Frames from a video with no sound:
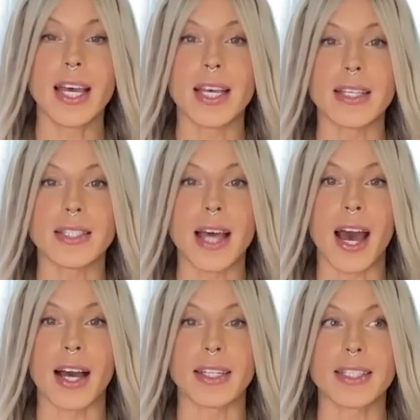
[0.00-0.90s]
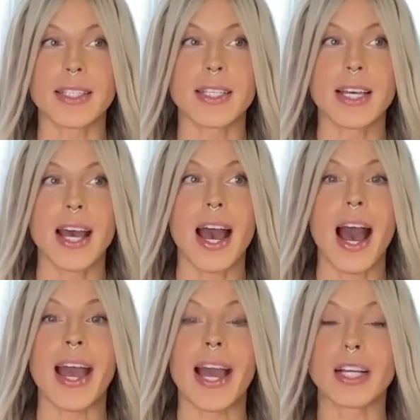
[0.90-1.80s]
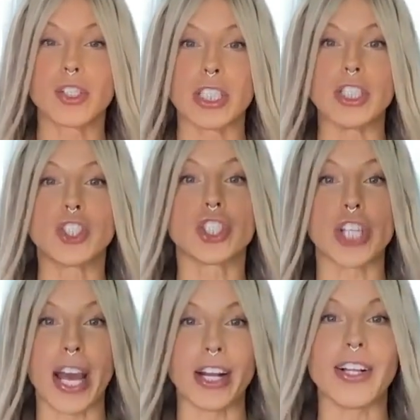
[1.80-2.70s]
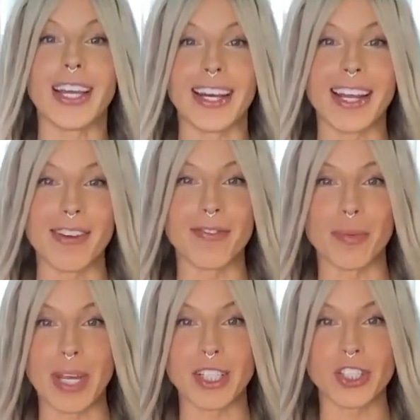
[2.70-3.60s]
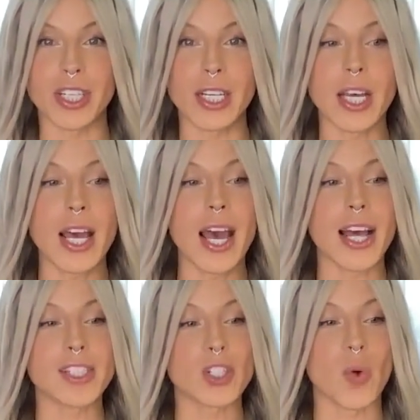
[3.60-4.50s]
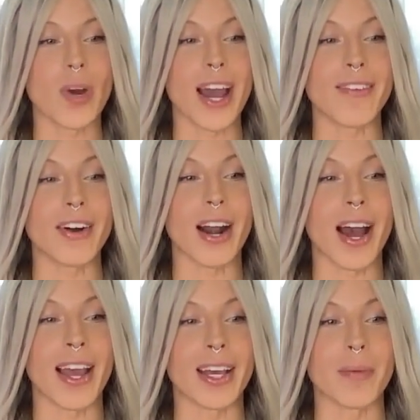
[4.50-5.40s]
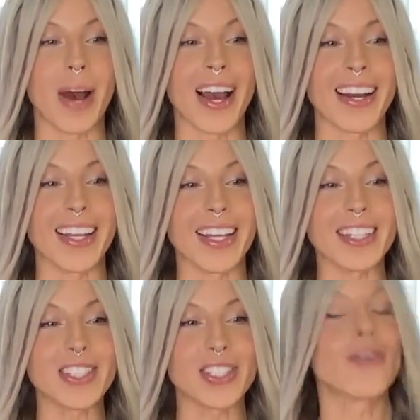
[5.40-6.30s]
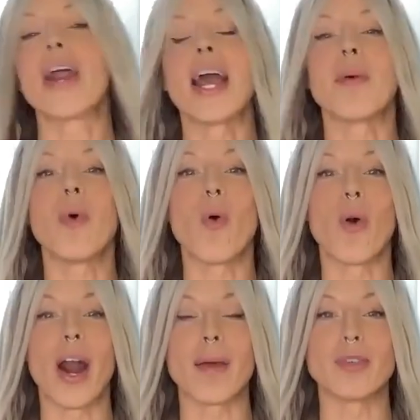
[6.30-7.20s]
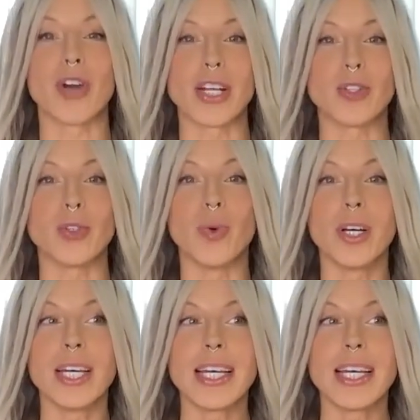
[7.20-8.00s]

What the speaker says: is that I actually channel in information. And so whenever I am on Instagram or I'm trying to